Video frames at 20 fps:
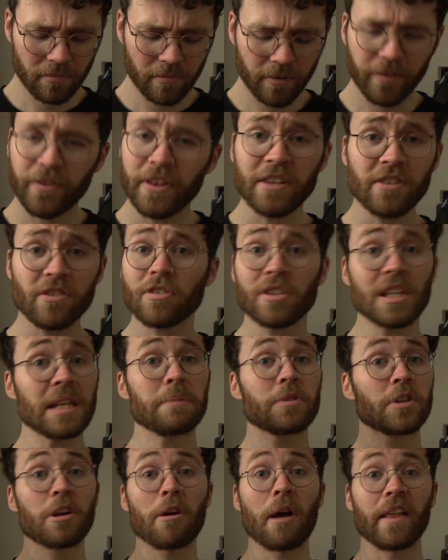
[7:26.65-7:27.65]
this just
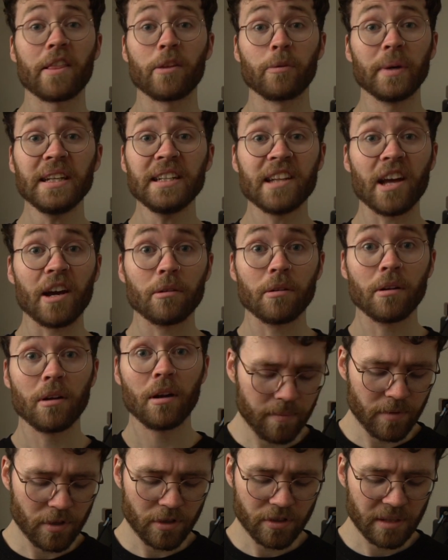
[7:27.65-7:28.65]
seems to go out the window.
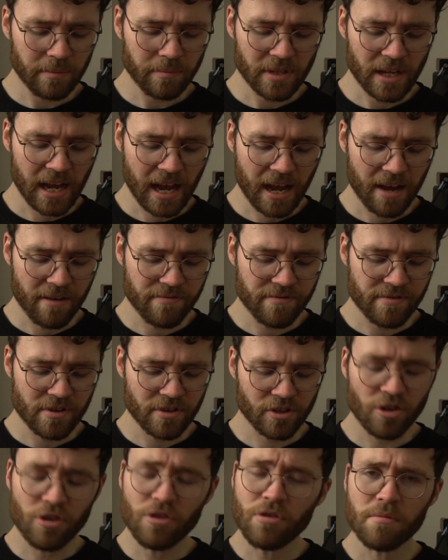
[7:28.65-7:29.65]
You seem to have
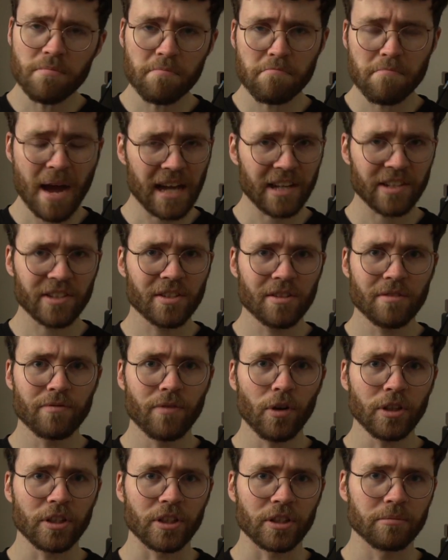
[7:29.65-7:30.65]
two master
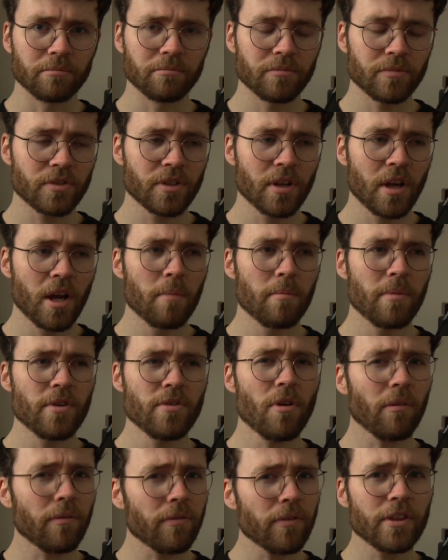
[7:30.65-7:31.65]
volumes, but
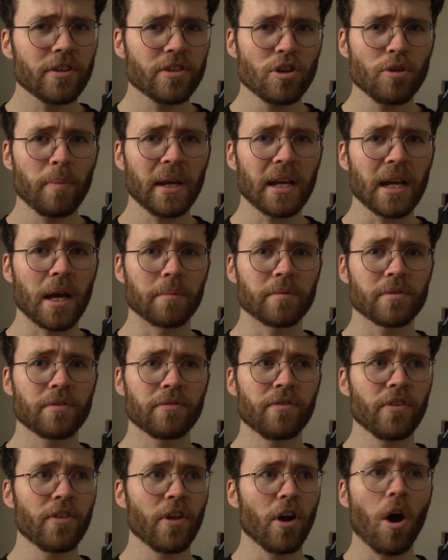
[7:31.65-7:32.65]
not for the two pickups,
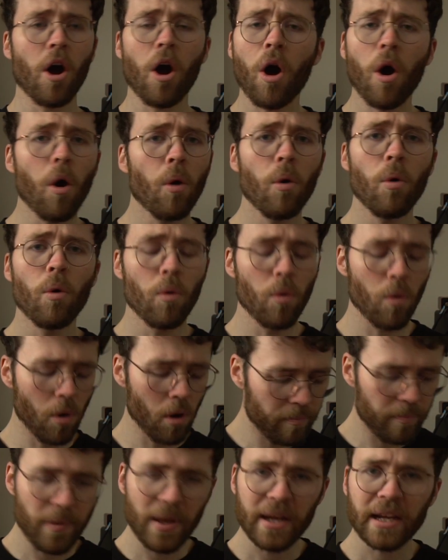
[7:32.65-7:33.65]
for the whole
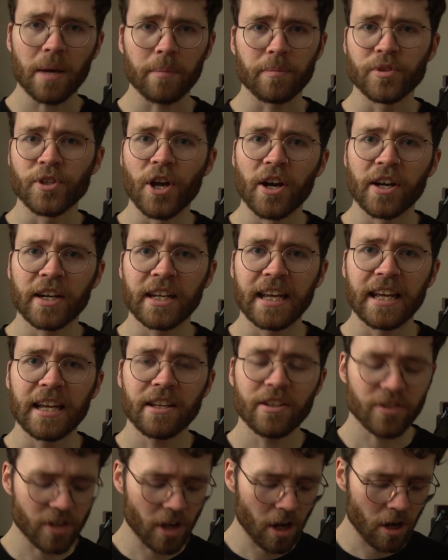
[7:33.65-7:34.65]
pickup
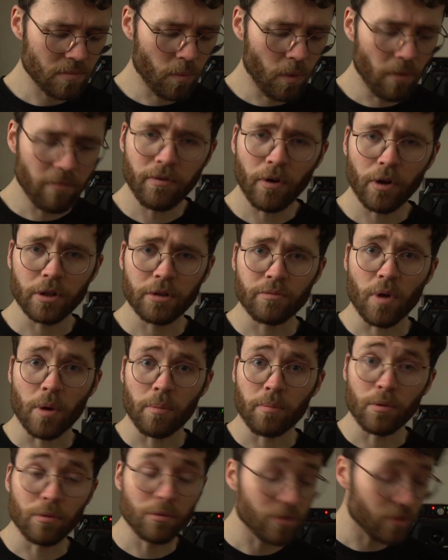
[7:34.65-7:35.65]
circuit. So one volume
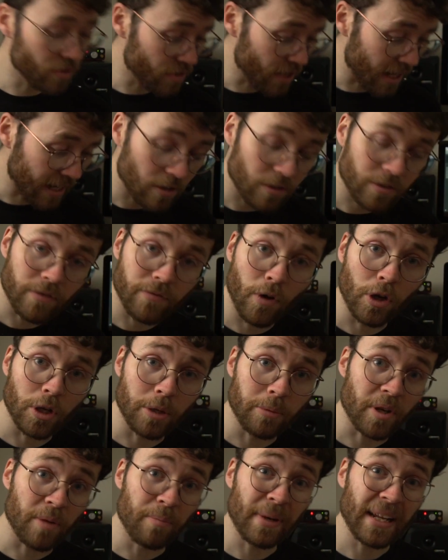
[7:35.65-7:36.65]
knob will take the
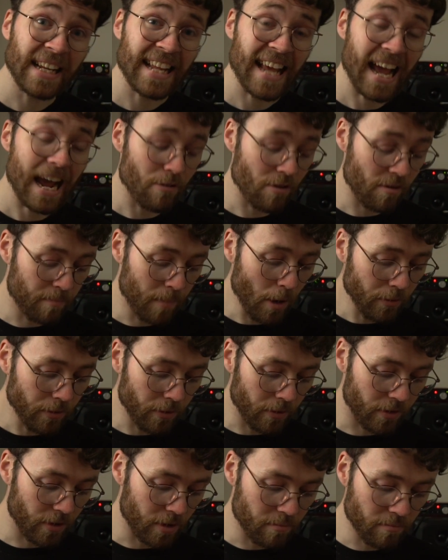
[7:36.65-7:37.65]
volume completely out of both
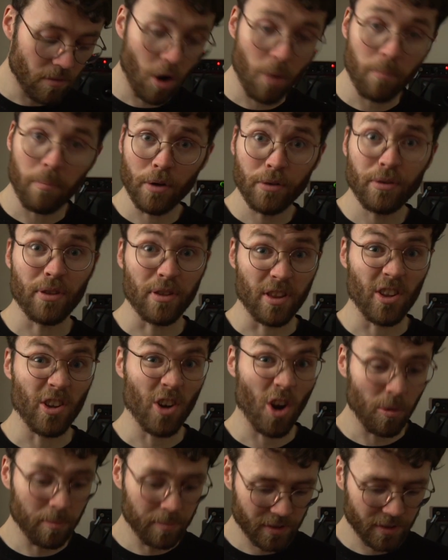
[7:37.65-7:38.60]
of them, on both of the